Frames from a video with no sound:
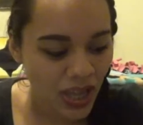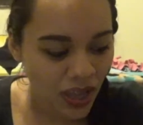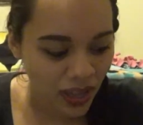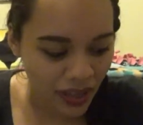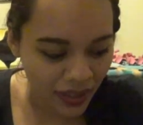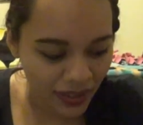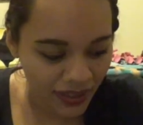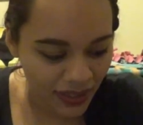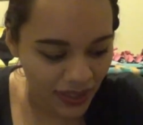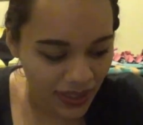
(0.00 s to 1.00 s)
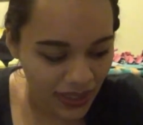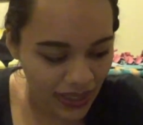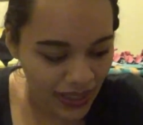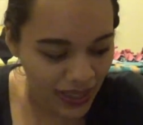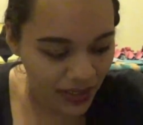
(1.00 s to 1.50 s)

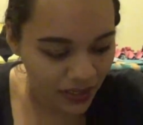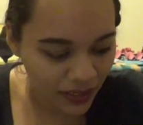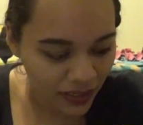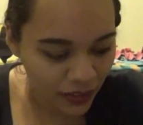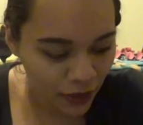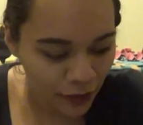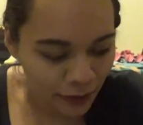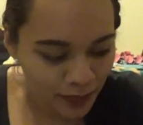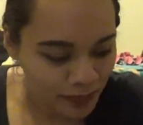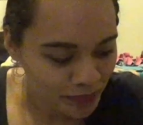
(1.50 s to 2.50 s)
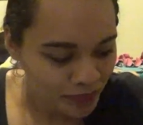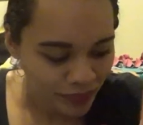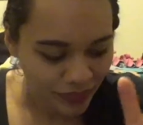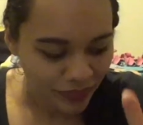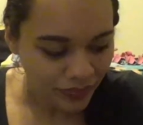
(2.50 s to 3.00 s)
And you know,
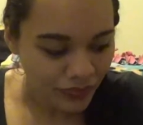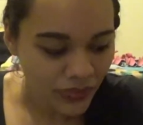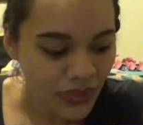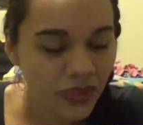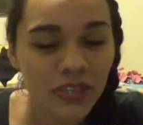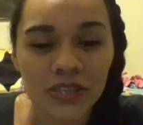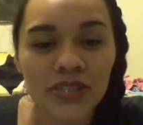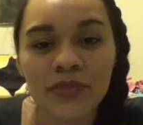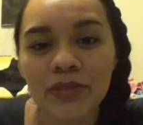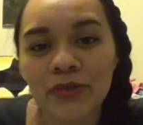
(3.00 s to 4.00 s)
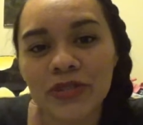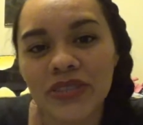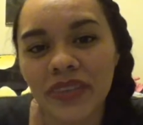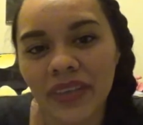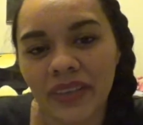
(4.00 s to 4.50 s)
just let me know what you
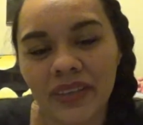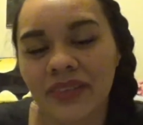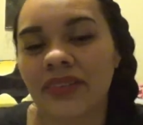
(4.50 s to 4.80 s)
think.